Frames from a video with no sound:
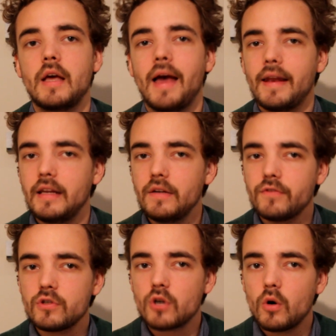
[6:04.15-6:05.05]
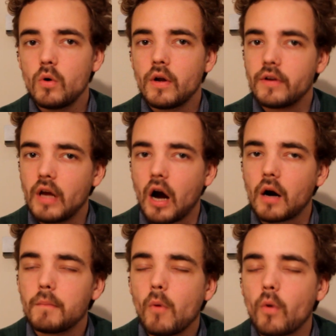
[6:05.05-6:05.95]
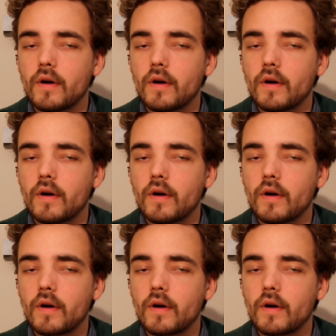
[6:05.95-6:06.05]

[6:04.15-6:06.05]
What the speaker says: and even though they are more